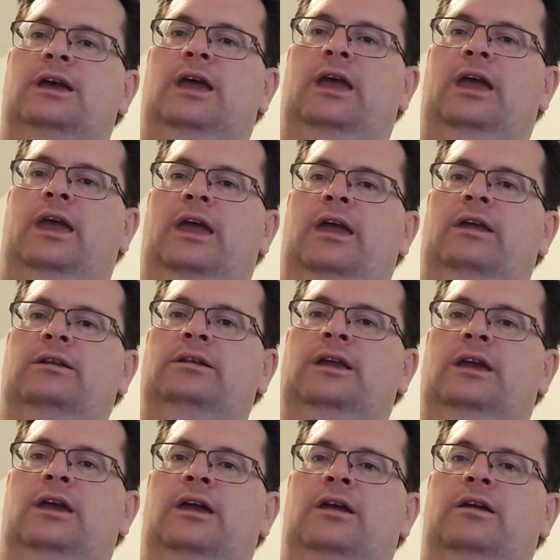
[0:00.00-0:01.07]
and
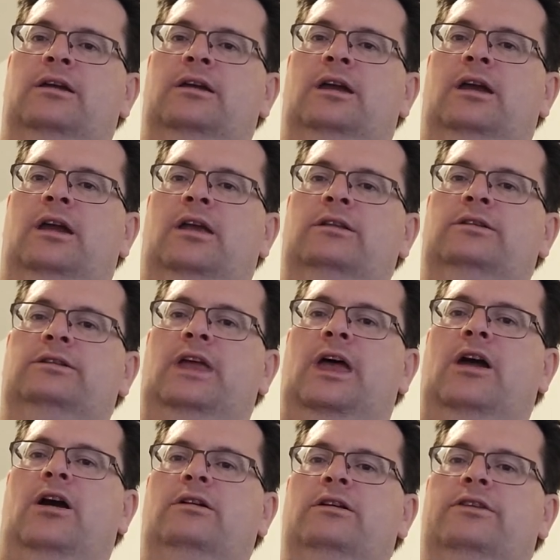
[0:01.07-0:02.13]
uh, and
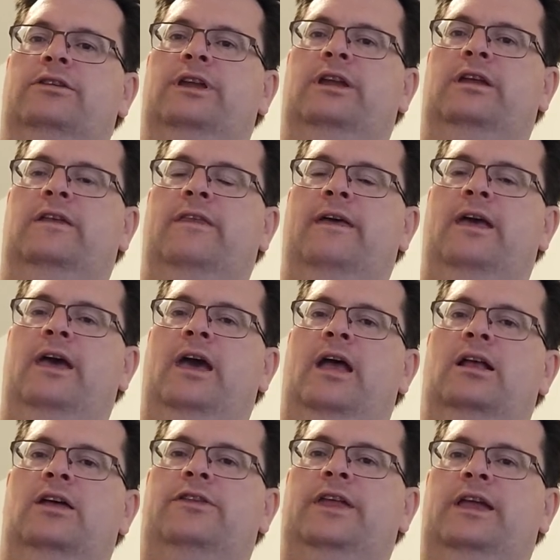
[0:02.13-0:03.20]
that kind of thing.
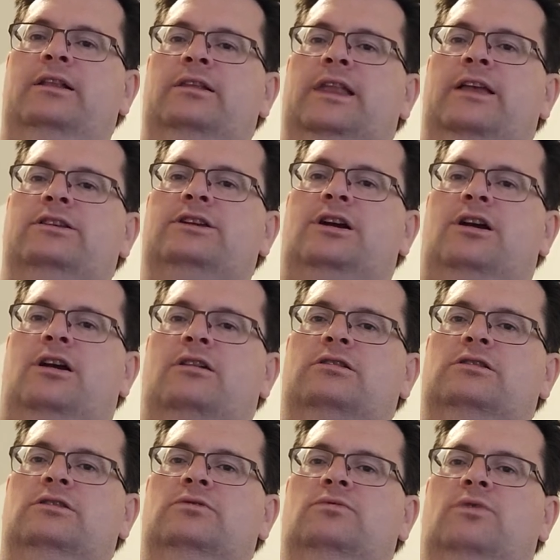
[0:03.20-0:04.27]
And I think Les
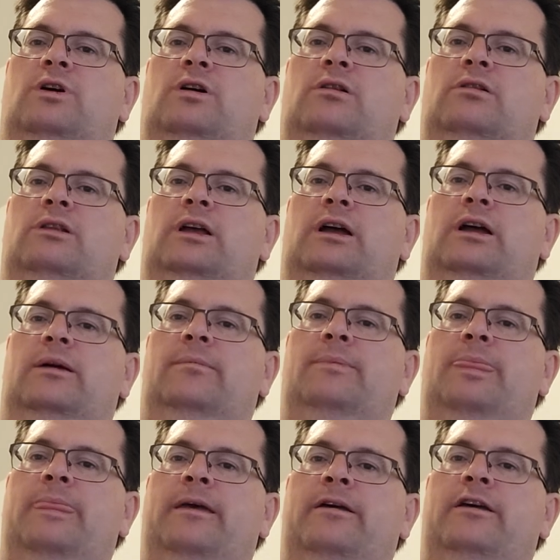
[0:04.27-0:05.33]
Carlson will. Um,
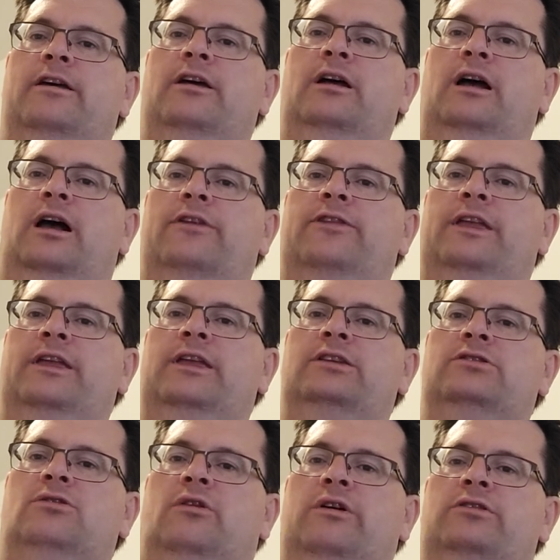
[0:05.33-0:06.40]
I think
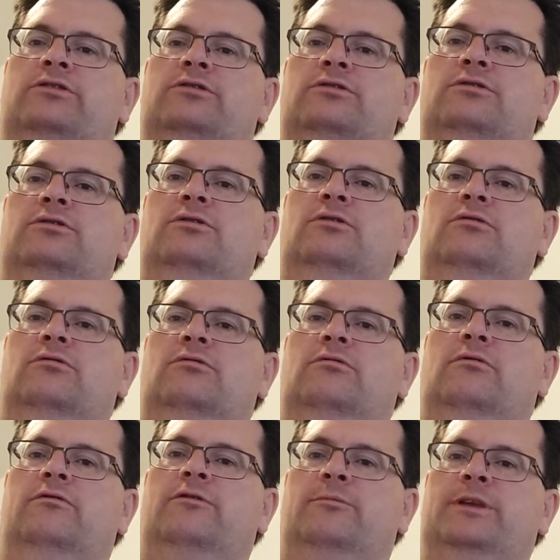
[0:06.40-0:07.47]
he's going to,
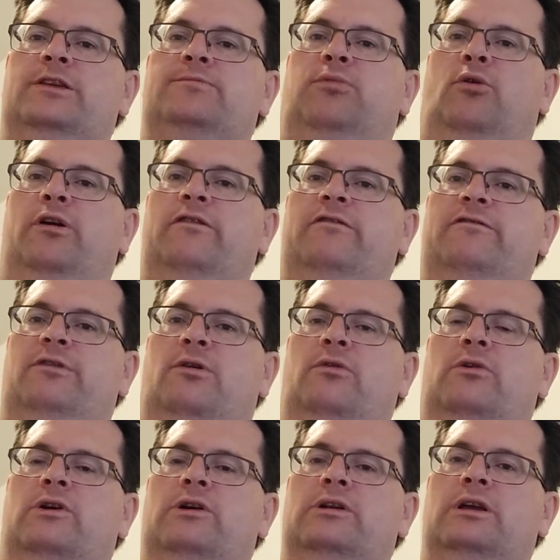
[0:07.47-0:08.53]
from this point
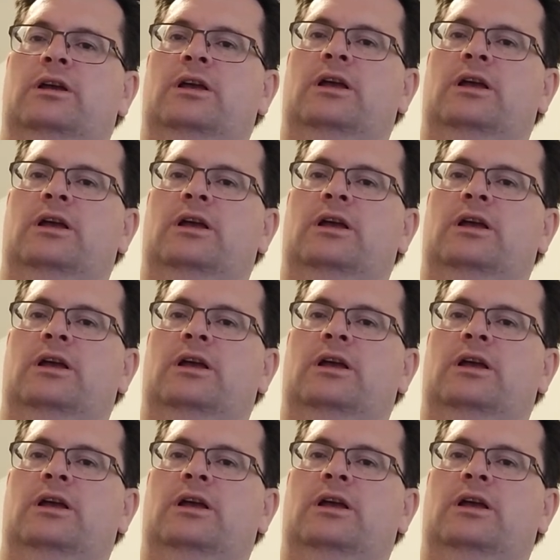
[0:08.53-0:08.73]
forward,